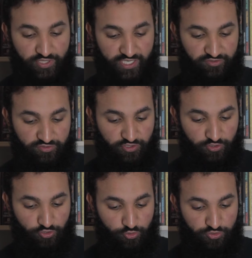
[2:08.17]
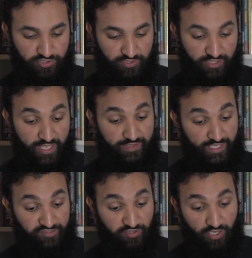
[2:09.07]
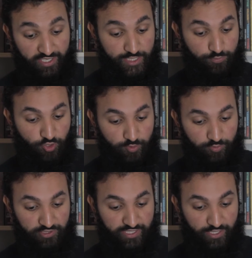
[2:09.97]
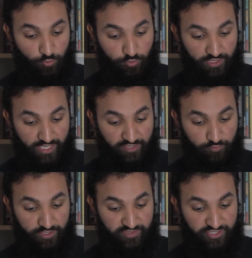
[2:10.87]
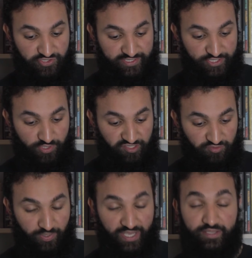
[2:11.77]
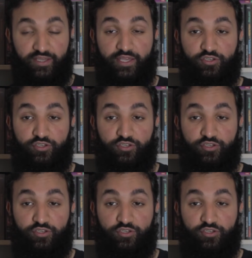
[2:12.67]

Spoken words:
you get to the conclusion that it's highly probable that all life will eventually trace back